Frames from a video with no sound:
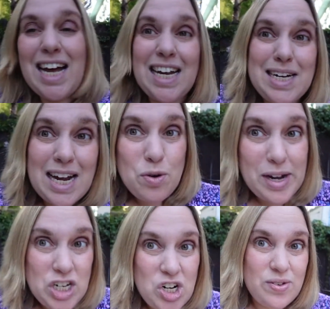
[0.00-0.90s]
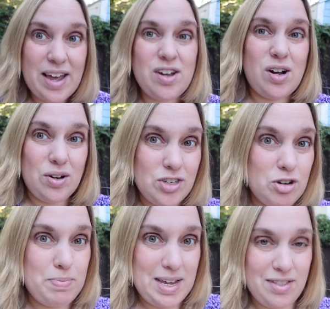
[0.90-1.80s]
I'm not quite sure. That could
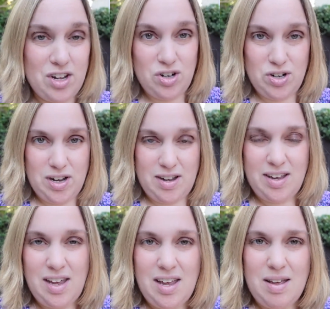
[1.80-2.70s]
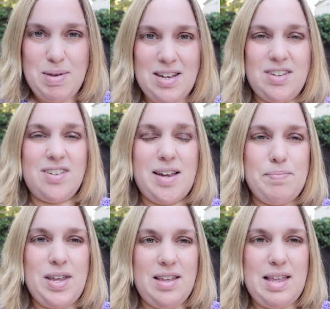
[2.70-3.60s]
also be in the hook, because it's
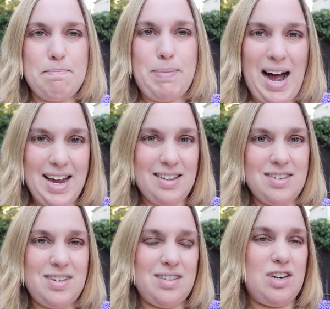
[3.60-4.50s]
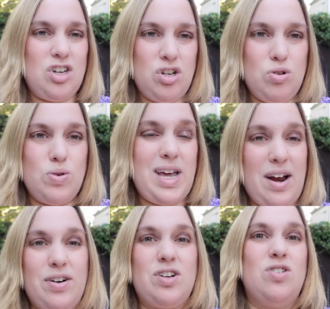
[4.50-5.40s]
something that binds the 2
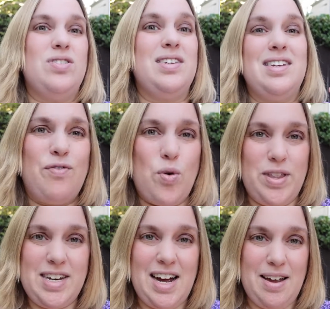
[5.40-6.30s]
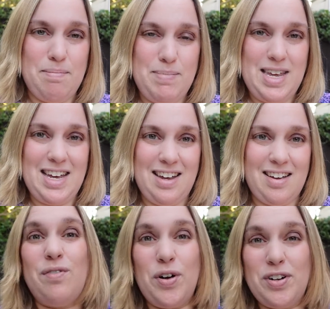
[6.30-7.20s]
characters for the time
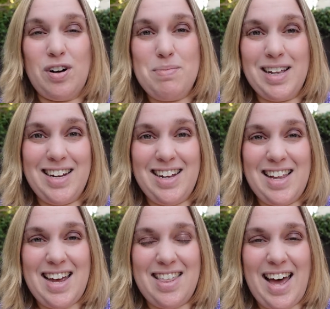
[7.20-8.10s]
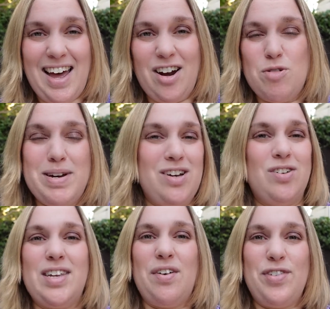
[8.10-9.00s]
being. Vulnerability like that, opening
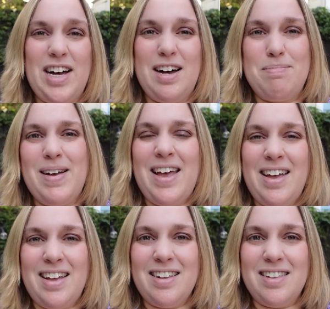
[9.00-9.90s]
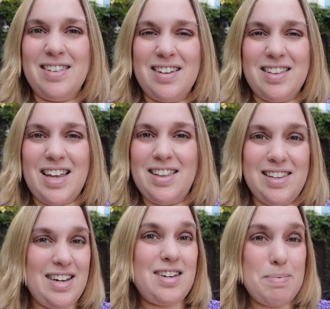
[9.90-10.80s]
yourself up, can
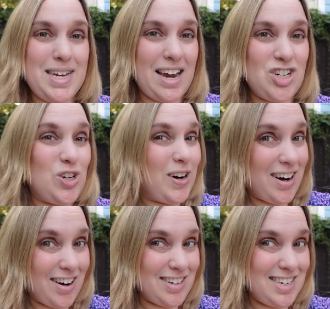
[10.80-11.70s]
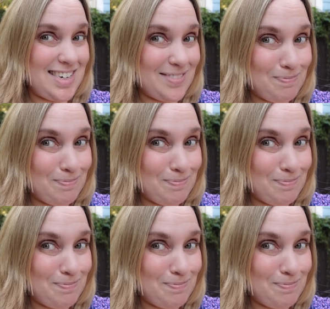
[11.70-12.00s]
lead to potential hurt.